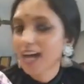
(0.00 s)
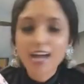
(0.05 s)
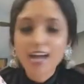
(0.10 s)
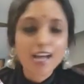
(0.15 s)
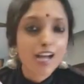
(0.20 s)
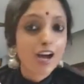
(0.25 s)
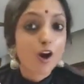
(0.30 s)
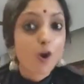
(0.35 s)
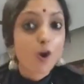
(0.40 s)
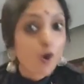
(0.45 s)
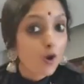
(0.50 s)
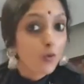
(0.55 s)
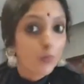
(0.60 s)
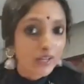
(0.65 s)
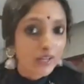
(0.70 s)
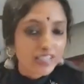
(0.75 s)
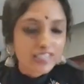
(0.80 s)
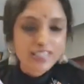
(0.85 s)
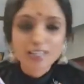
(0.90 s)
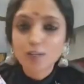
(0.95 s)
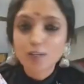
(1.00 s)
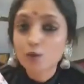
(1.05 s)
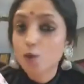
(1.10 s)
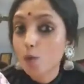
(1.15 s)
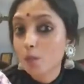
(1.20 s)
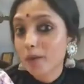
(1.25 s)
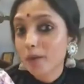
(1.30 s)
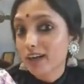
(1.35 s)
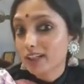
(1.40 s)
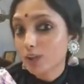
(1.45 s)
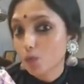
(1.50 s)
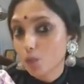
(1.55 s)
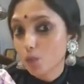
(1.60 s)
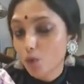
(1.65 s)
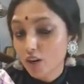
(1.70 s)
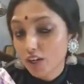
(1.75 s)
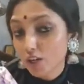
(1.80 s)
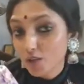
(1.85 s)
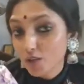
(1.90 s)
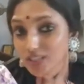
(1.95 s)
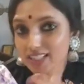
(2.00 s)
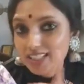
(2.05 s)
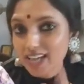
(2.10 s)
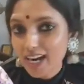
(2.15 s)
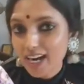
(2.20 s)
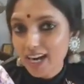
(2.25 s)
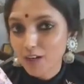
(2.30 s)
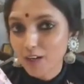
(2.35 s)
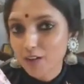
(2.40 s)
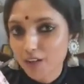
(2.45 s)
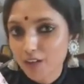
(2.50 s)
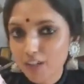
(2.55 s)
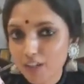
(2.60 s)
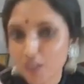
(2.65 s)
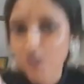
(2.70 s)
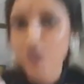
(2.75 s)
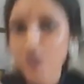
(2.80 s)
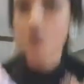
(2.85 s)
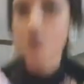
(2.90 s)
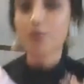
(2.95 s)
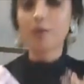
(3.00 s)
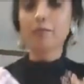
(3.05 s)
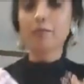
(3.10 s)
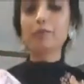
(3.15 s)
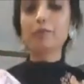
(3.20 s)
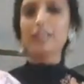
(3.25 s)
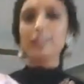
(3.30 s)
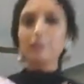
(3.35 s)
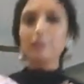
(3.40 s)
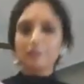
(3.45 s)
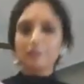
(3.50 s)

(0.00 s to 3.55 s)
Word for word: always, no matter what. You'll stand out in a crowd, believe me.